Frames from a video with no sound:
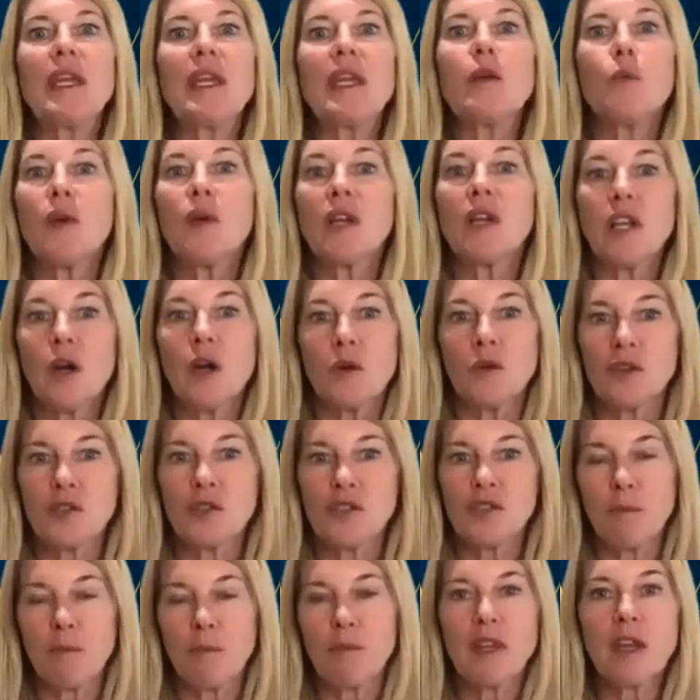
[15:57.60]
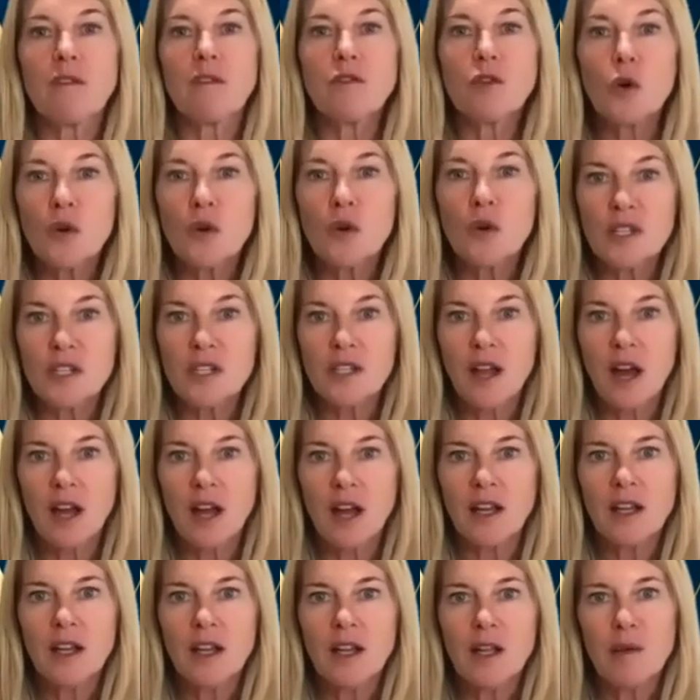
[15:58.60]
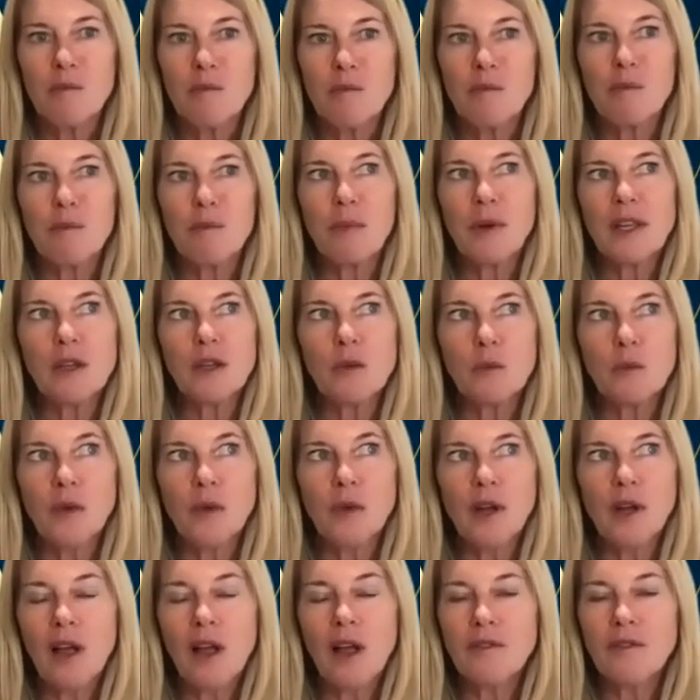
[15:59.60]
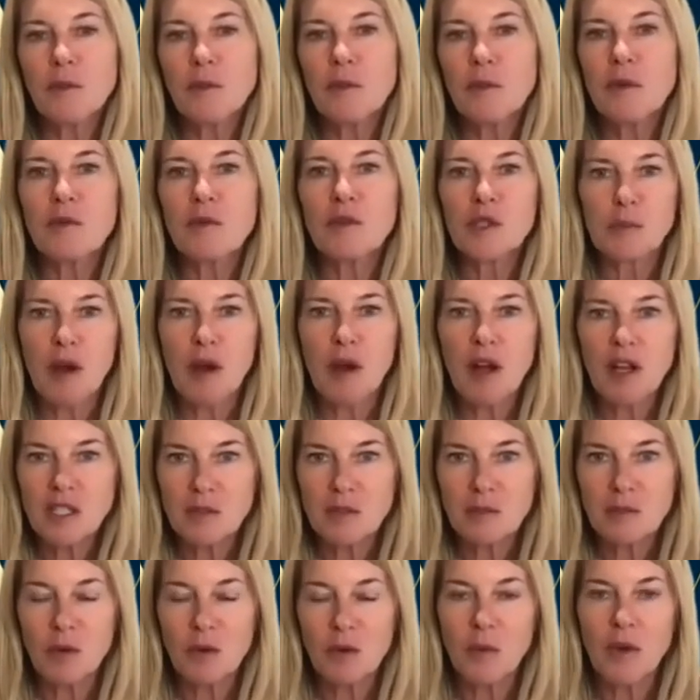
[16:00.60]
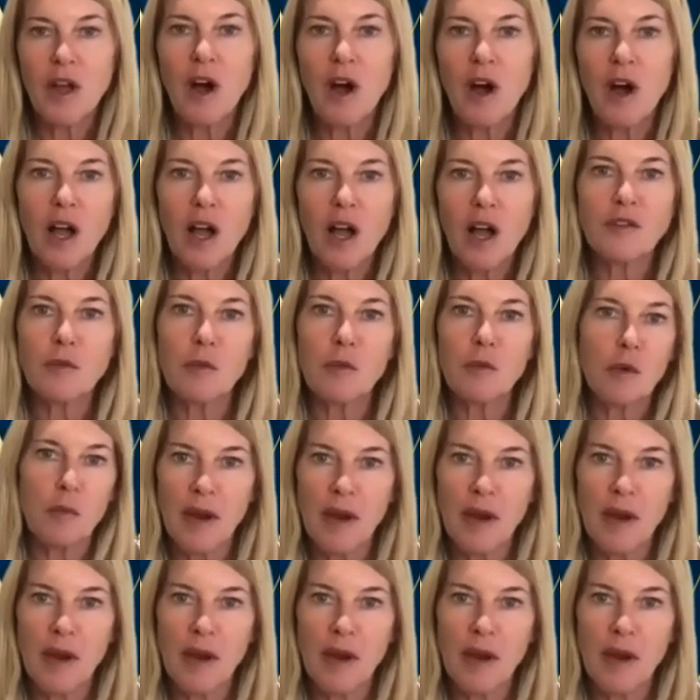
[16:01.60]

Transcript: being widowed or something. Of course not. But we all have to be responsible. We all have to